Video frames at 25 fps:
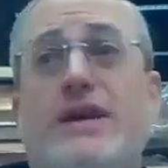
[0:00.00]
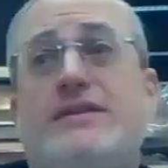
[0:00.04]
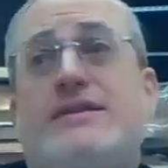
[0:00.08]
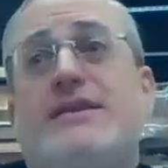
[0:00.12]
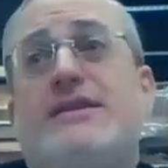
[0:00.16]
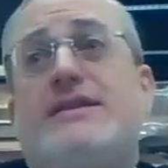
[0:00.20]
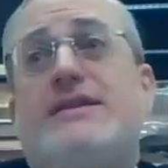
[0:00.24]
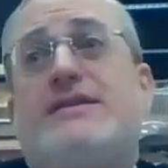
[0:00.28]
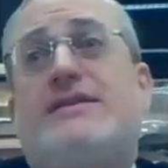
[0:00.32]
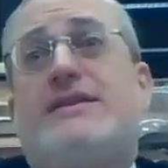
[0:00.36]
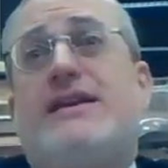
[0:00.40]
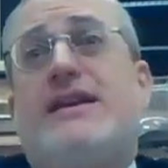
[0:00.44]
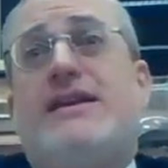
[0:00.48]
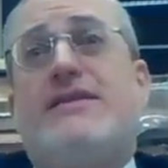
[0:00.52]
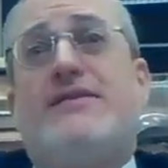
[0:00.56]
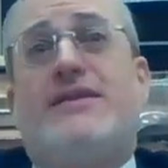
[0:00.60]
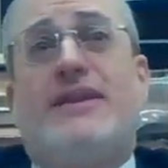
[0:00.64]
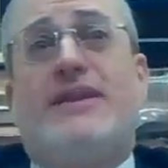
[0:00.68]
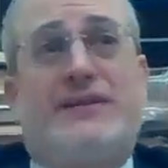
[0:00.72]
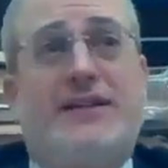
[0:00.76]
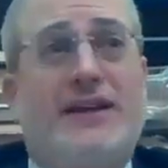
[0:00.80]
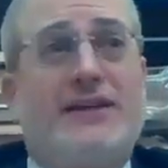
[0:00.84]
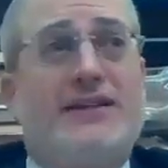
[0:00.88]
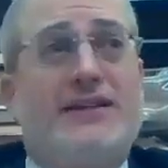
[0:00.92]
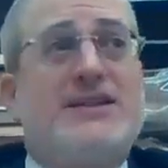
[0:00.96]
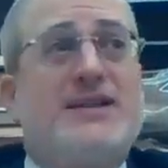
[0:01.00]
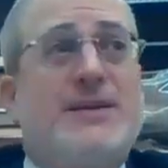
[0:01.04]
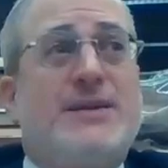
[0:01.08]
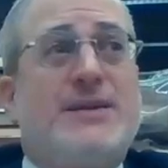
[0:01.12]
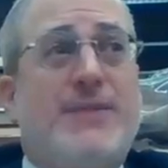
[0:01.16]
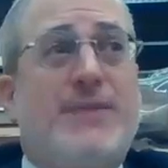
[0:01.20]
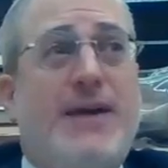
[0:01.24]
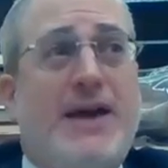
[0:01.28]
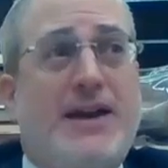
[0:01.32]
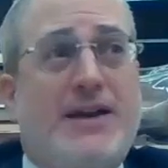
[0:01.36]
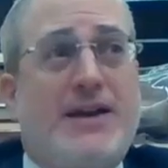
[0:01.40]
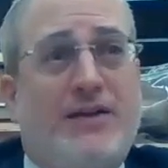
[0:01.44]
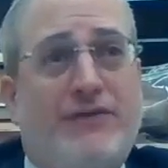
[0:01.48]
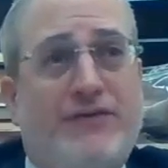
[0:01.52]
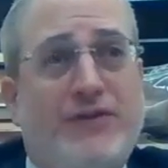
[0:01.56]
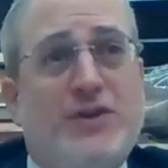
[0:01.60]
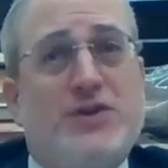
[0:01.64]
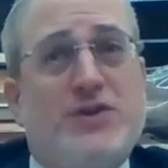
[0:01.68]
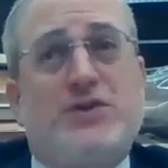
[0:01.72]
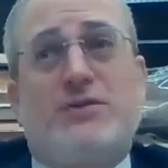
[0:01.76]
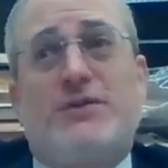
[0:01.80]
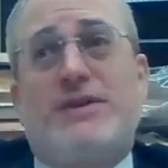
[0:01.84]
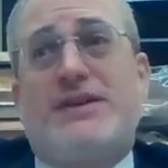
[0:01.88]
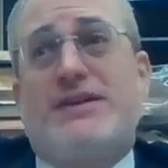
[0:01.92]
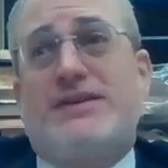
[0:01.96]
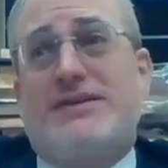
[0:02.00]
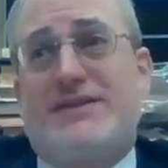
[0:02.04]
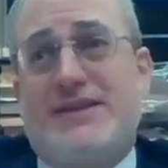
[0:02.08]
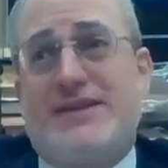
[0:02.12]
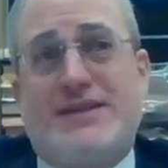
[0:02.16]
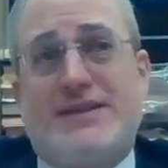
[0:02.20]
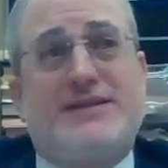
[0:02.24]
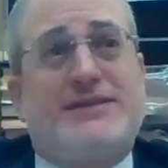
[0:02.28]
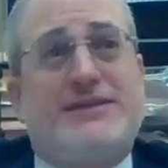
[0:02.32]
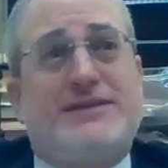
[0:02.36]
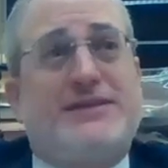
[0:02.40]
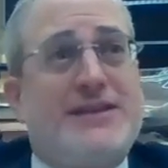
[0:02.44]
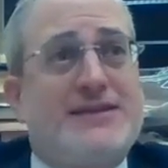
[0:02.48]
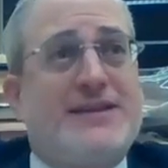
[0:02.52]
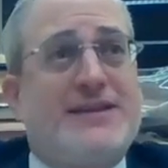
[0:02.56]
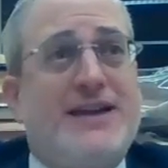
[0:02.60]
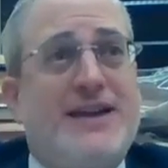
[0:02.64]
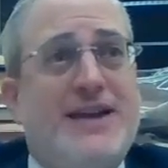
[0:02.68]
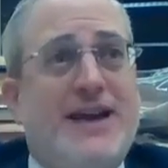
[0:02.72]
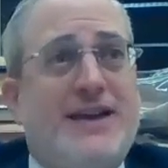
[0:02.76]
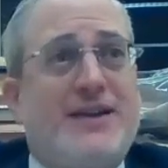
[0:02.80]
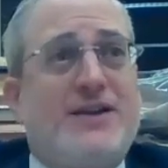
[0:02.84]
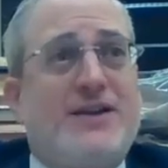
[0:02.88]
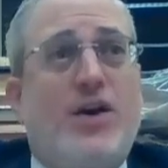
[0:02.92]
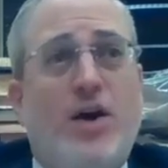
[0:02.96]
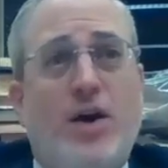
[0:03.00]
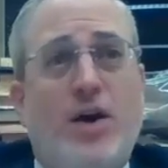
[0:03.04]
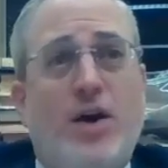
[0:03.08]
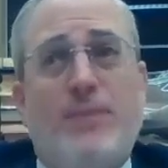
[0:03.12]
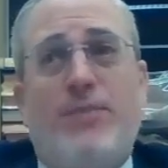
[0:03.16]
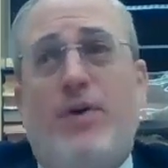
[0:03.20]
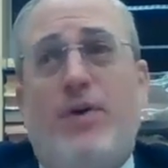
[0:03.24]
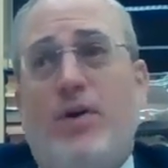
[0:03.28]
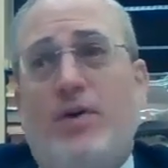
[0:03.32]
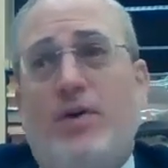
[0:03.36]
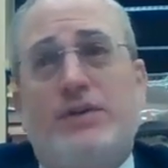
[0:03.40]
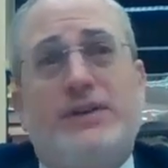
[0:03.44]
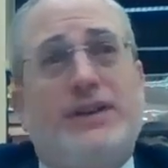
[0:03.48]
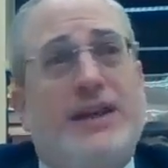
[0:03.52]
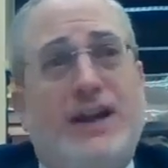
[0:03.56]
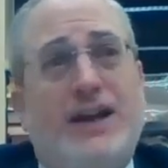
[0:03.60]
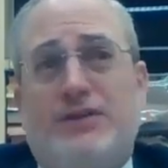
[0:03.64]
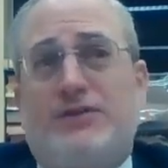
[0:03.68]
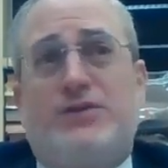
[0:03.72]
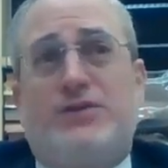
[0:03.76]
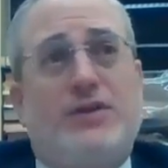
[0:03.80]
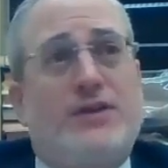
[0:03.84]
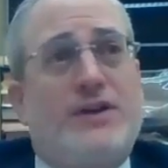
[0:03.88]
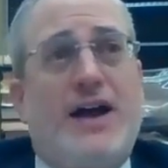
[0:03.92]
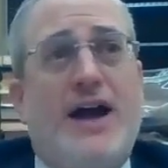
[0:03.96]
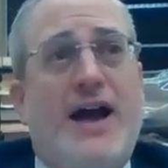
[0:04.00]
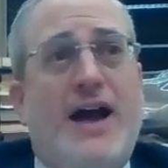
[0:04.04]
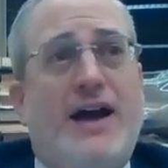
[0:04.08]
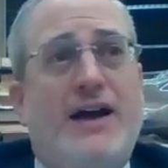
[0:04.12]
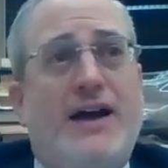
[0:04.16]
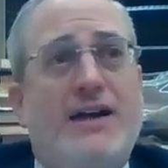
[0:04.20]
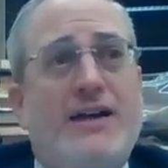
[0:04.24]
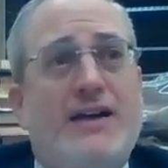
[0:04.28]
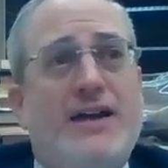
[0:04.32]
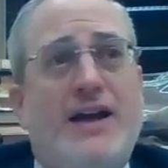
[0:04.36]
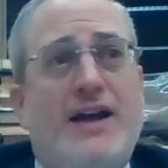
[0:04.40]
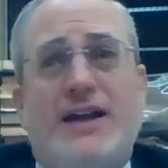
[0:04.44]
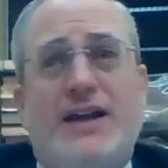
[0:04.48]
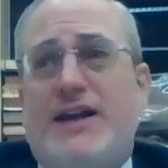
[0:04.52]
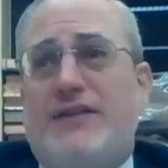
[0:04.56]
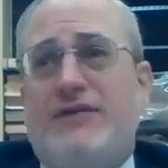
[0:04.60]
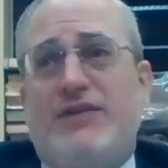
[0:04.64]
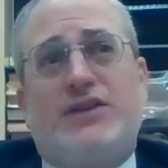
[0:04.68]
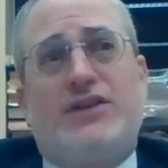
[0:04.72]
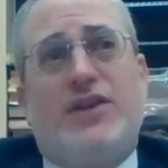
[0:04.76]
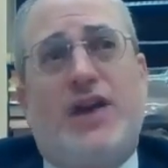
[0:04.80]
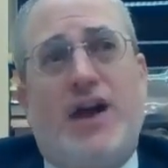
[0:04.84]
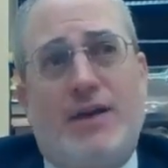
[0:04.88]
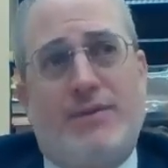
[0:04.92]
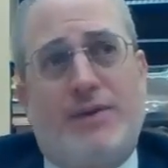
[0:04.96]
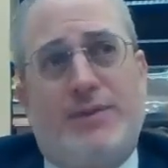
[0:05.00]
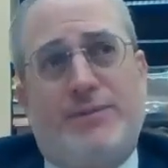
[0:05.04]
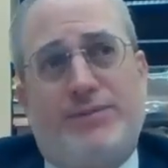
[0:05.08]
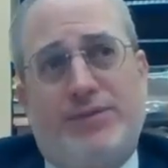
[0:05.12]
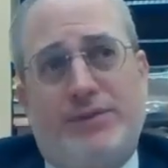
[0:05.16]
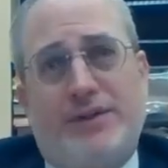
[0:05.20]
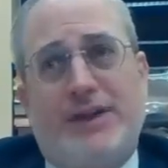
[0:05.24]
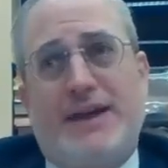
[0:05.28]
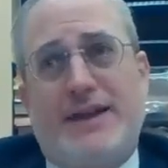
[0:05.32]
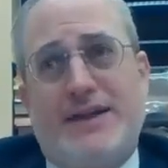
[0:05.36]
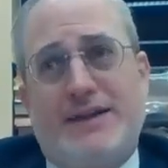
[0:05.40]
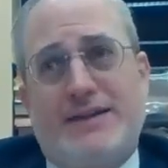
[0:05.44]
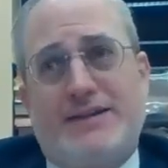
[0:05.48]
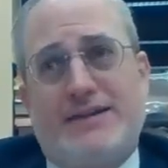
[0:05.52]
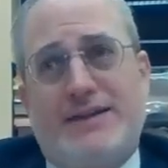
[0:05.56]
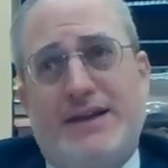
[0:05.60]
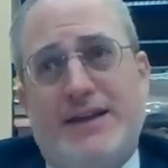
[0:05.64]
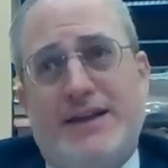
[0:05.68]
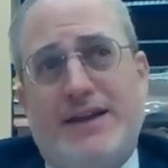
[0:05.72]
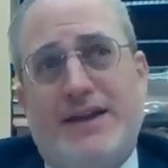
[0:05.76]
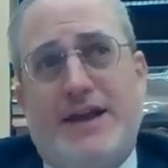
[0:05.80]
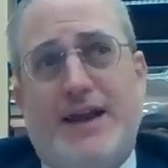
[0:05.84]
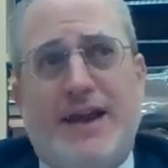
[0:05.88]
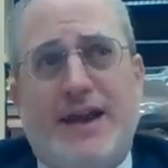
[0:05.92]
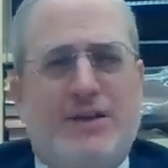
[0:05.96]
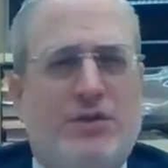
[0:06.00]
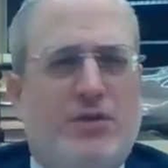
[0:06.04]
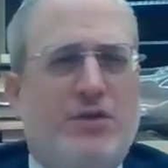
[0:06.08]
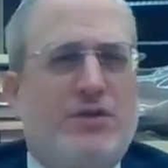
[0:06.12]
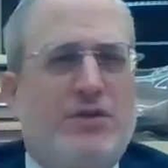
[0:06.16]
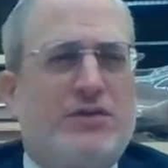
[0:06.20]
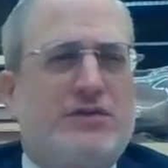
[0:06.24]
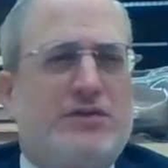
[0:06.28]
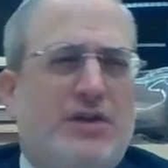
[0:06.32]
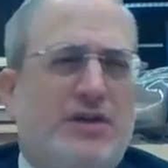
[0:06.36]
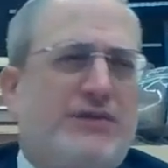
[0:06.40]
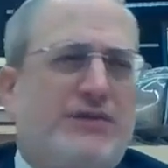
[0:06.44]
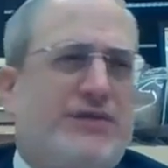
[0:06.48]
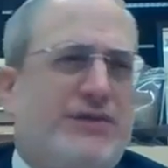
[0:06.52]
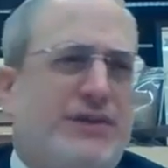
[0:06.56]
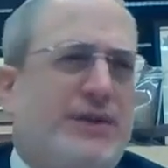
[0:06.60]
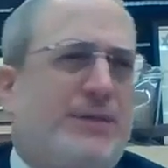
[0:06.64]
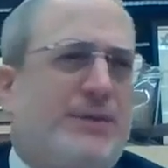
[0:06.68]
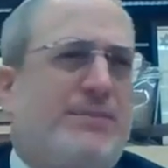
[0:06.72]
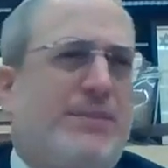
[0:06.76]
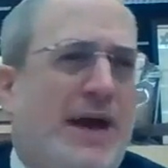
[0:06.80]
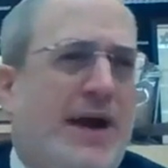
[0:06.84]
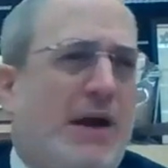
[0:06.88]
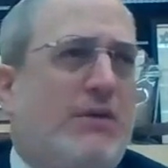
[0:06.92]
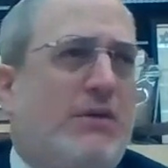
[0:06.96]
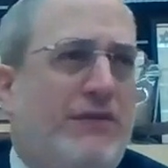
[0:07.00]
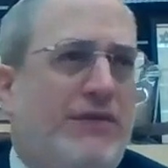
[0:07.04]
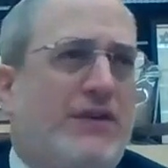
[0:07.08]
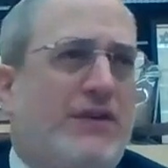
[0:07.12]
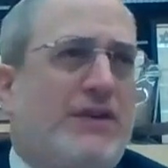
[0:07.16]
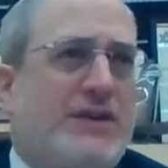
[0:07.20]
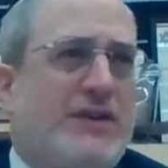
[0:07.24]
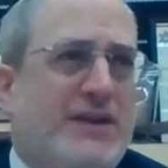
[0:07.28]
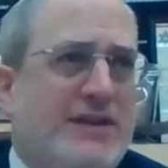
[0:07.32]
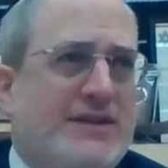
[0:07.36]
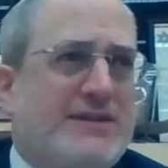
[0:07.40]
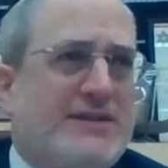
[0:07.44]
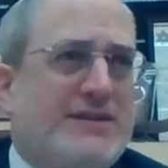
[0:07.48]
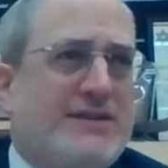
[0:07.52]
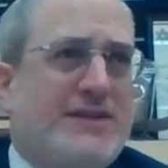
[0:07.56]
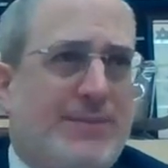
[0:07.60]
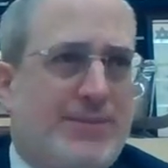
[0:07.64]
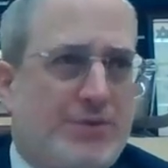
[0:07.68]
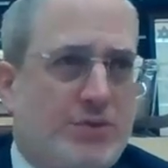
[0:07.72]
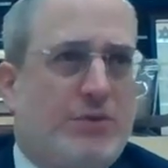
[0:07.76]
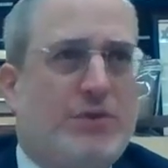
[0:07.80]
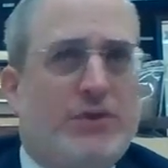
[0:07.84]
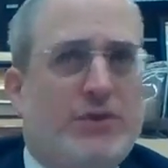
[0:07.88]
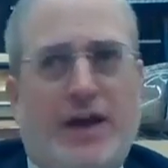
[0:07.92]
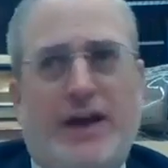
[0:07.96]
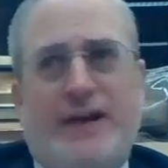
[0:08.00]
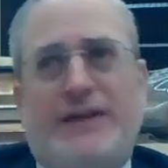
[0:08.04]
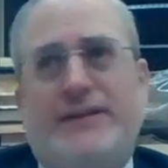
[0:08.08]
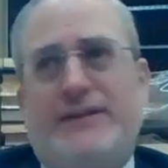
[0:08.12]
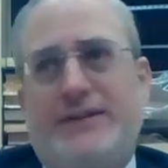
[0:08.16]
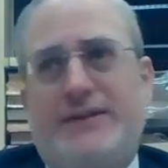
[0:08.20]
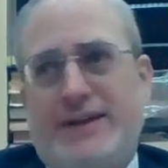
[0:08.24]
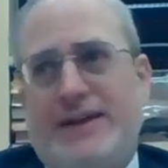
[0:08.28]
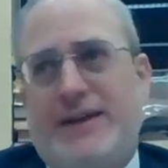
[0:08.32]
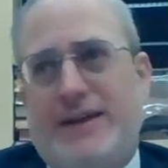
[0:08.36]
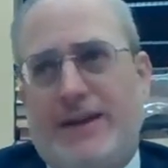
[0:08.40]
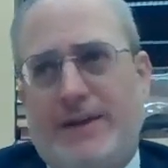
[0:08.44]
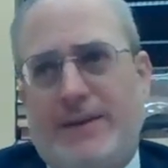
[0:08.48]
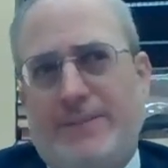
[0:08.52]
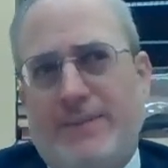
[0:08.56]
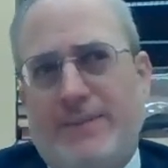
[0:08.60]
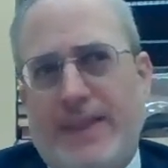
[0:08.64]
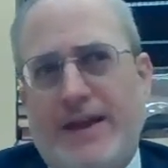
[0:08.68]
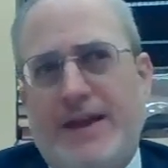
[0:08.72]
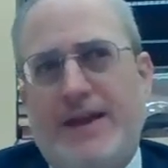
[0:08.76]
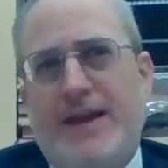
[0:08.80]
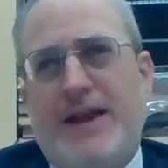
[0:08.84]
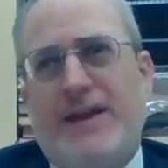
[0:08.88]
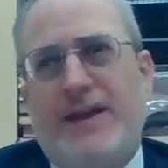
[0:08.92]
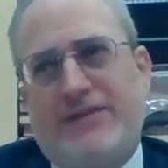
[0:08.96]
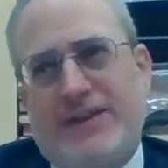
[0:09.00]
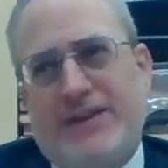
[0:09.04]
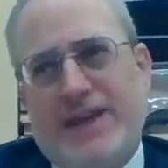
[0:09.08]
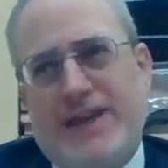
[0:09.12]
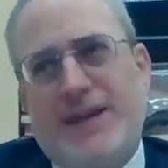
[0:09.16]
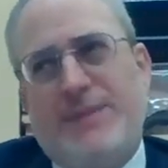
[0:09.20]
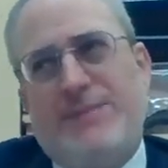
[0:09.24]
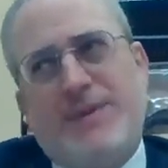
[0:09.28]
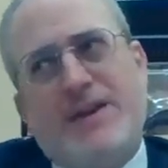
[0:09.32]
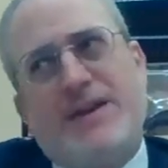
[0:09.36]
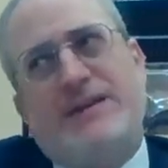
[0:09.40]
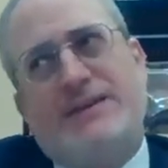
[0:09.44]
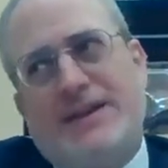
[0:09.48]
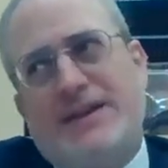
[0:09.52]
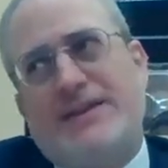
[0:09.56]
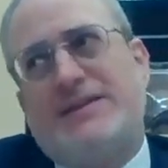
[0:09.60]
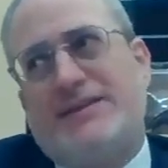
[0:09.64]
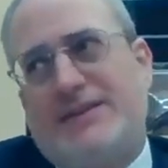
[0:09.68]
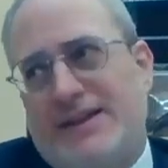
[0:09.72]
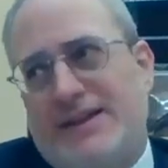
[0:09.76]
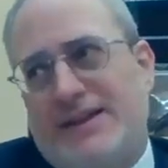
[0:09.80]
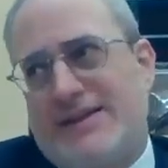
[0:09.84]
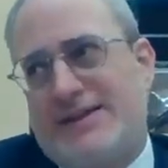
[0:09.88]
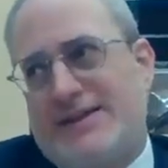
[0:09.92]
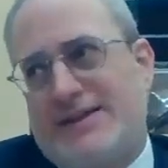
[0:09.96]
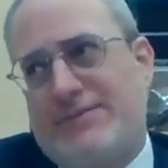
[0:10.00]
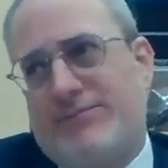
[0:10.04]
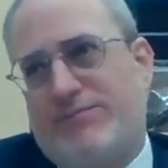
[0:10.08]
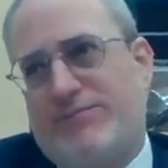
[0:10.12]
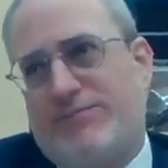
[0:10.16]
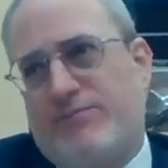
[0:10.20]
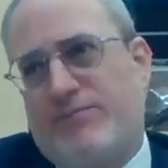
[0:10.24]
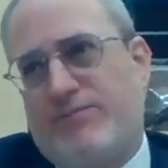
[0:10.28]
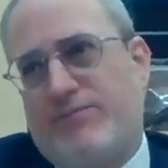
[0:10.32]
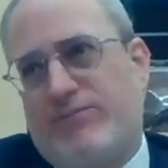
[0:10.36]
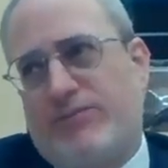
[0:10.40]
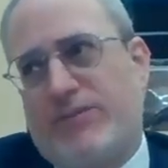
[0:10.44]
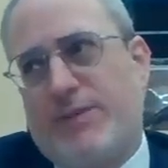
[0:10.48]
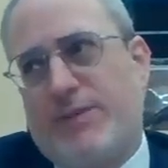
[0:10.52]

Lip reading: reasons that tell us about our future existence and upholding our Torah in every time and place, and also for the powerful conceptual idea of keeping a distance